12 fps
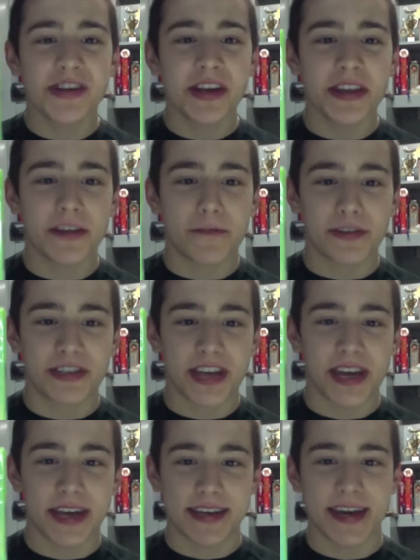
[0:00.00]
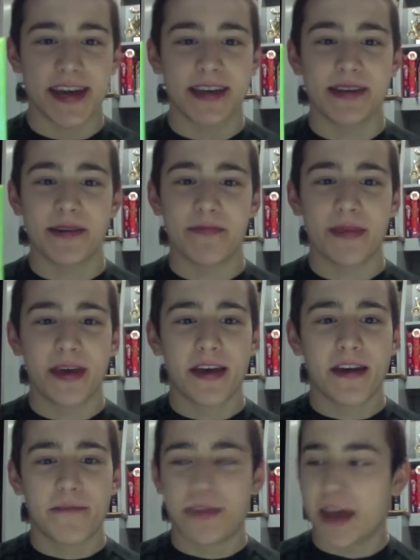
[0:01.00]
in the Forsaken Kingdom
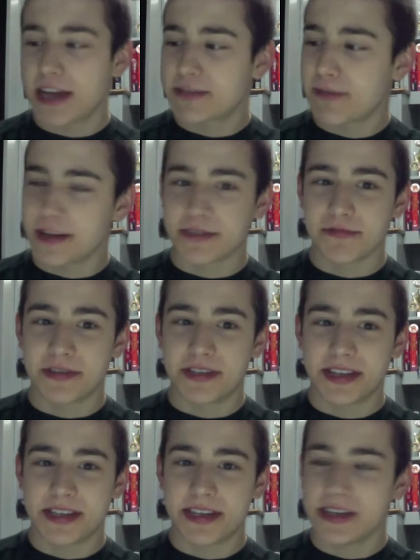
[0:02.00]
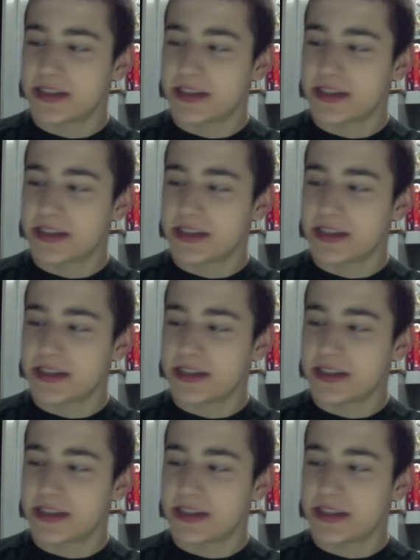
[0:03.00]
for the Xbox 360.